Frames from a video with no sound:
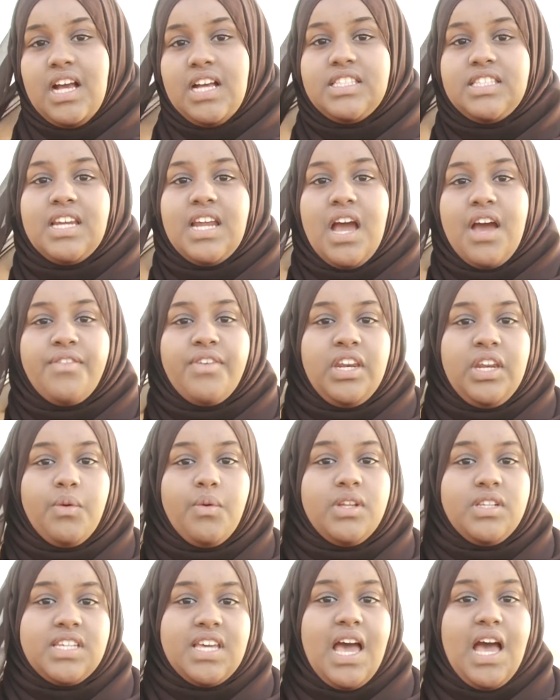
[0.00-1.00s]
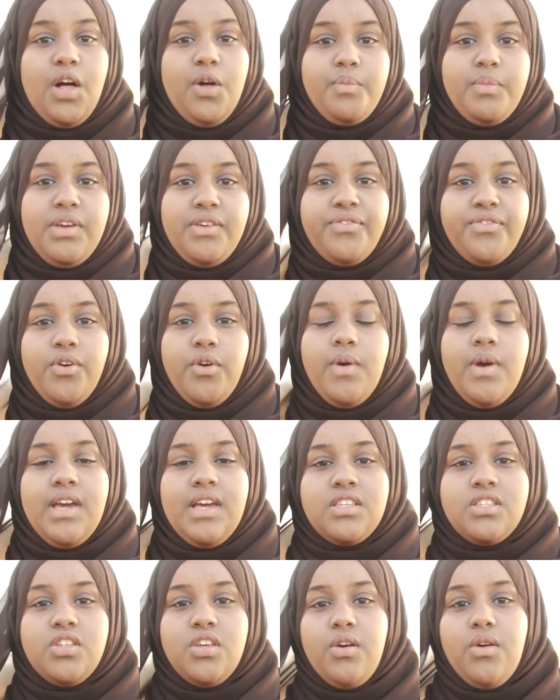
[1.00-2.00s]
I didn't have anyone to help me through
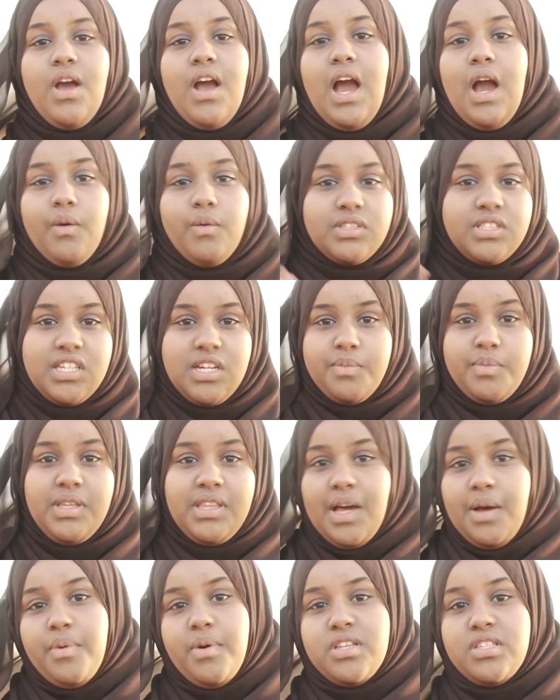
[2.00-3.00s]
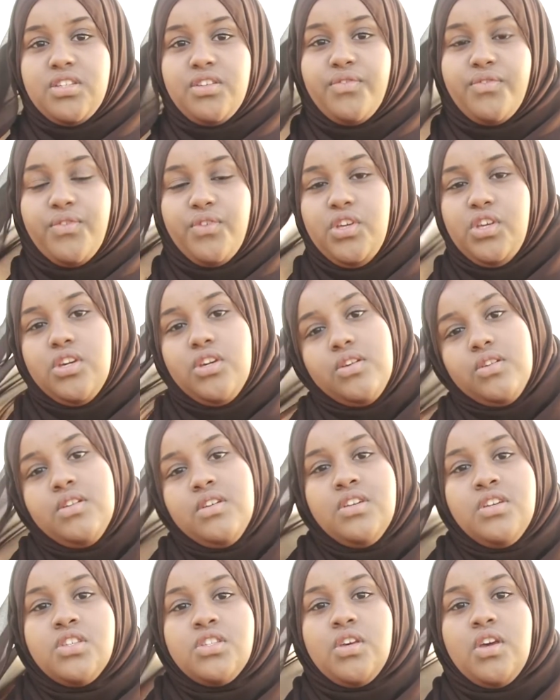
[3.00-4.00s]
it. So I wanted to be that person for you.
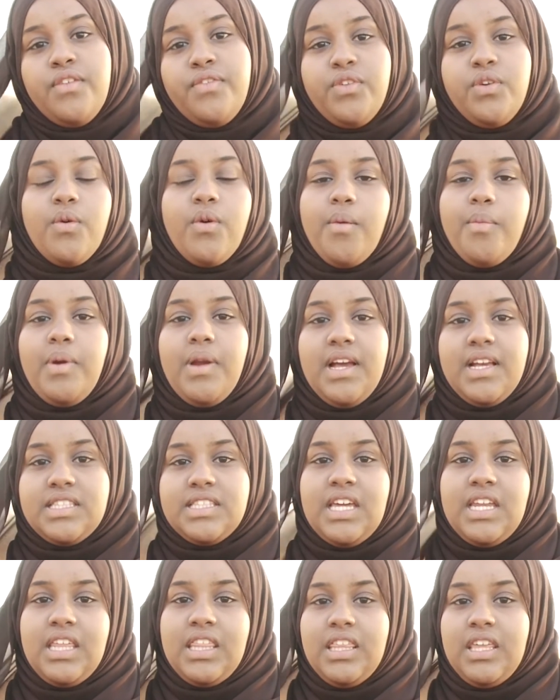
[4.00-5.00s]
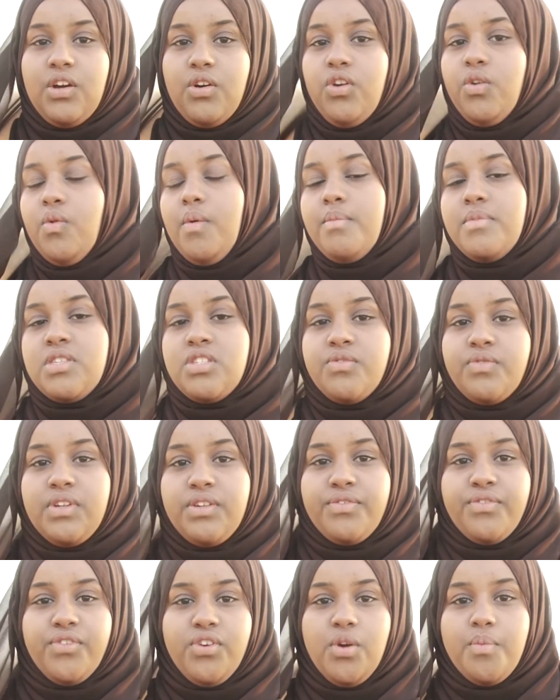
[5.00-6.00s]
So if you are applying to anything, or you want me to
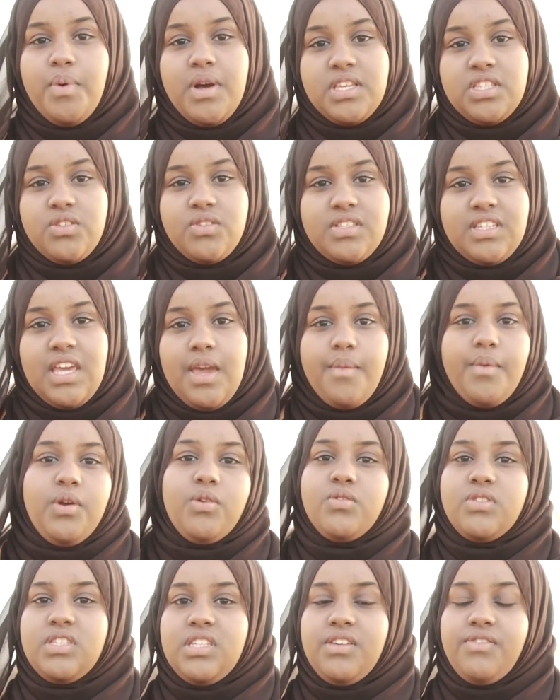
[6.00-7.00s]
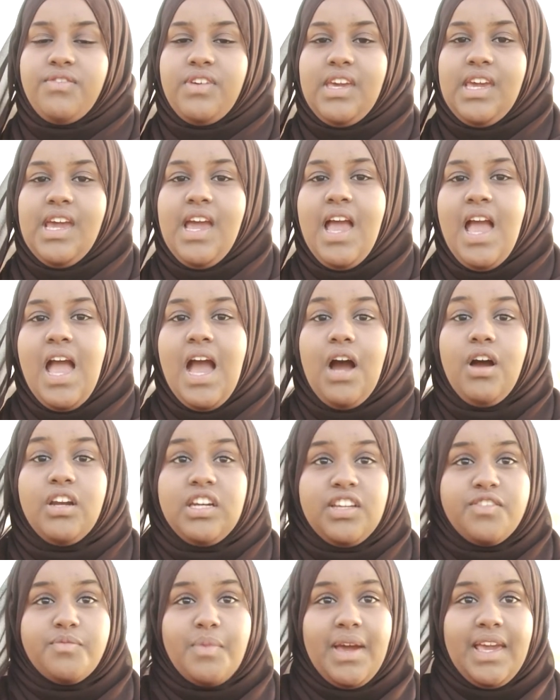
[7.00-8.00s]
read through your personal statement or CV, I'll
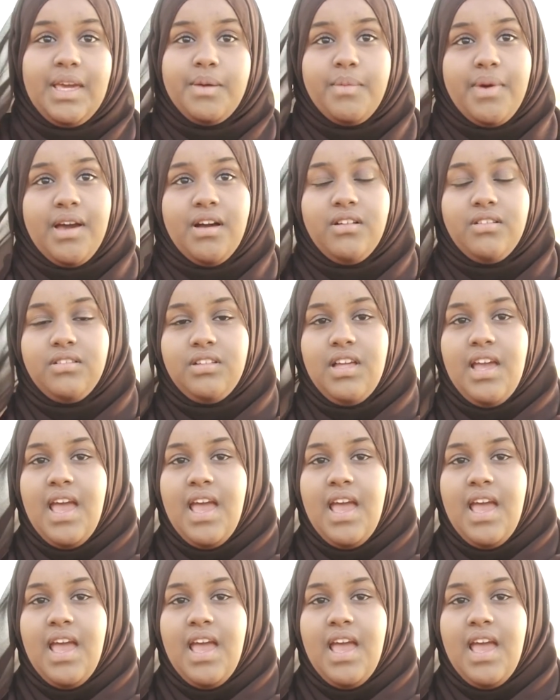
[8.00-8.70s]
leave my email,